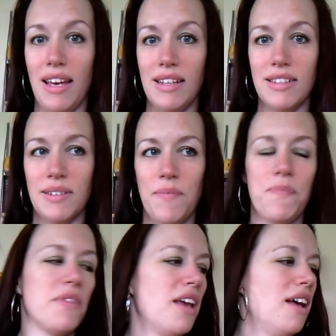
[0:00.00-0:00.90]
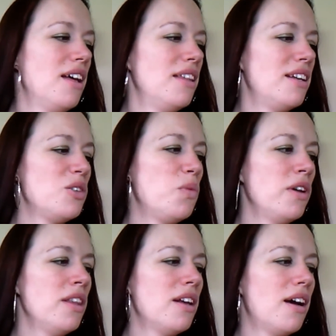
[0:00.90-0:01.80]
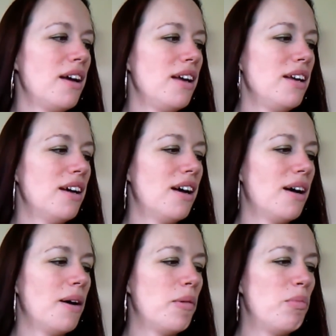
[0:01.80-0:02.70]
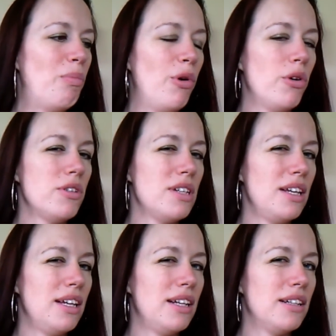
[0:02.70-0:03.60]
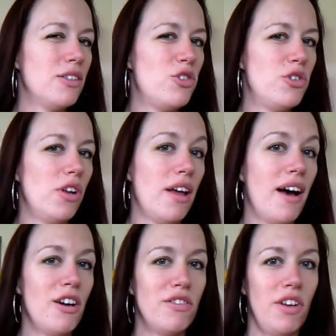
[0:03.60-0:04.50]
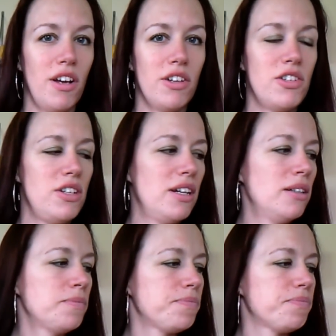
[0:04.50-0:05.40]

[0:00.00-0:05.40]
hate. There's one that I bought in July of last year,